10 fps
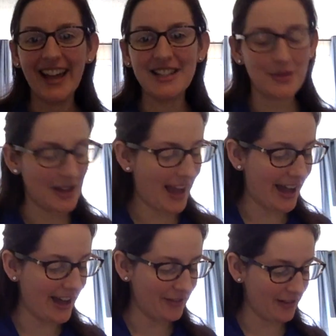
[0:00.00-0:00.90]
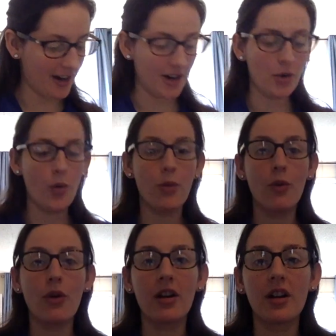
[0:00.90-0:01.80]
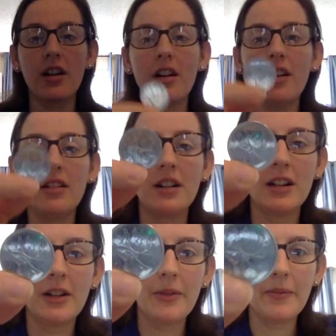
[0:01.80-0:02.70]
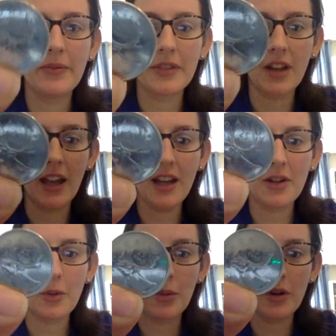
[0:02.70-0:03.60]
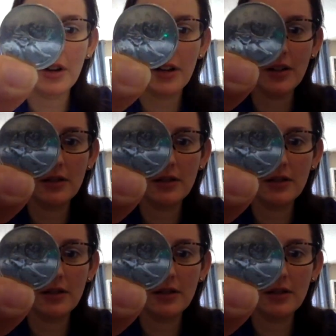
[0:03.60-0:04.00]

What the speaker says: Next, we have our quarter. Okay, a quarter.